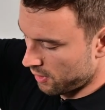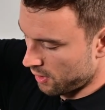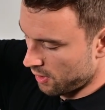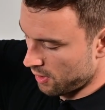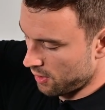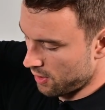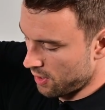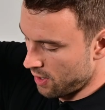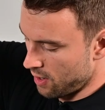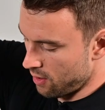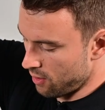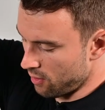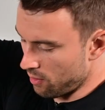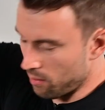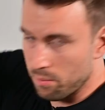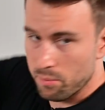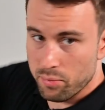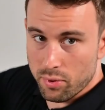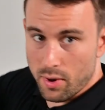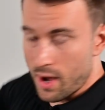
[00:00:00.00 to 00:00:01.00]
get in there
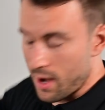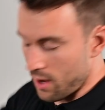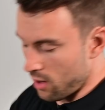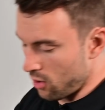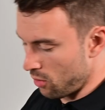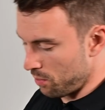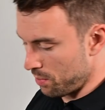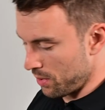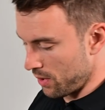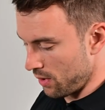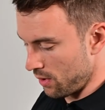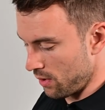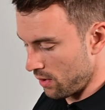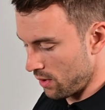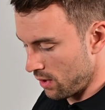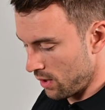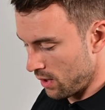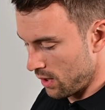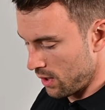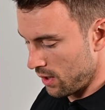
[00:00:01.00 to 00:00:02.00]
and pry it open.
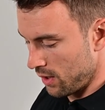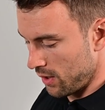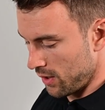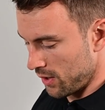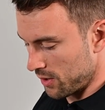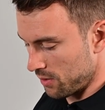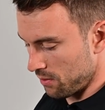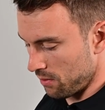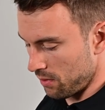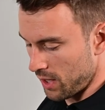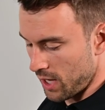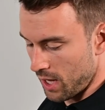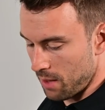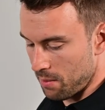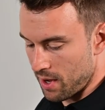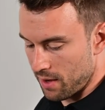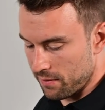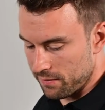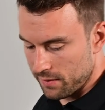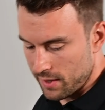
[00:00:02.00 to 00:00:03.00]
This one came
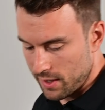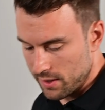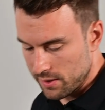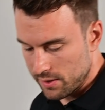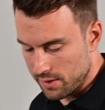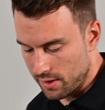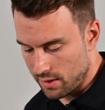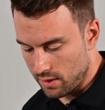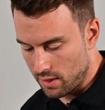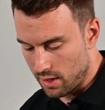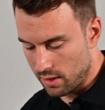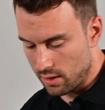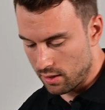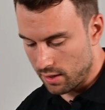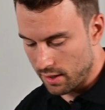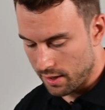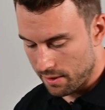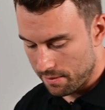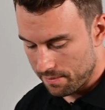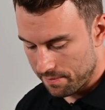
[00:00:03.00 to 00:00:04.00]
off nicely,
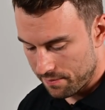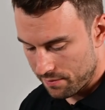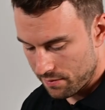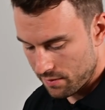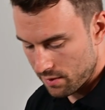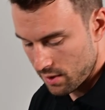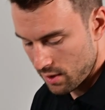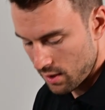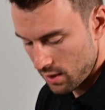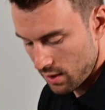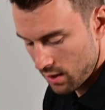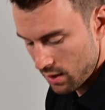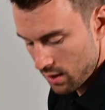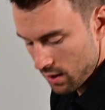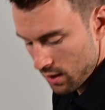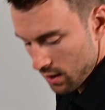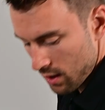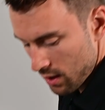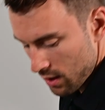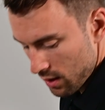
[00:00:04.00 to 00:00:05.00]
luckily.
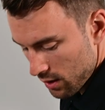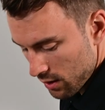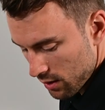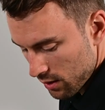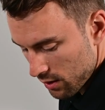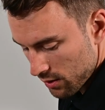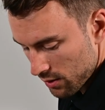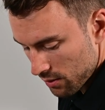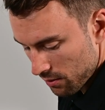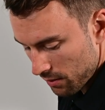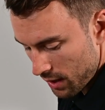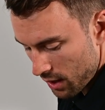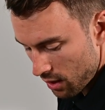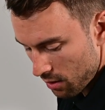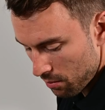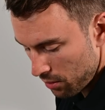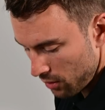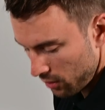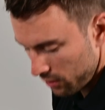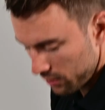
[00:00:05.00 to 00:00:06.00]
So we got our
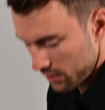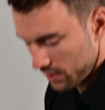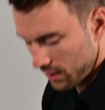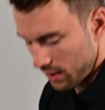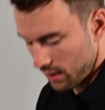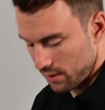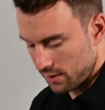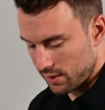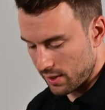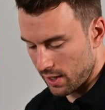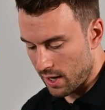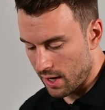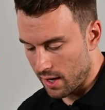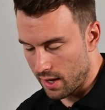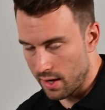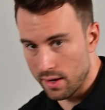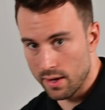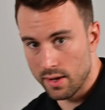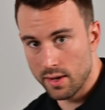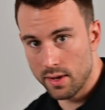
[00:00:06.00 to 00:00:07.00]
bolt set
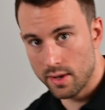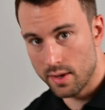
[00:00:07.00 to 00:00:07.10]
aside.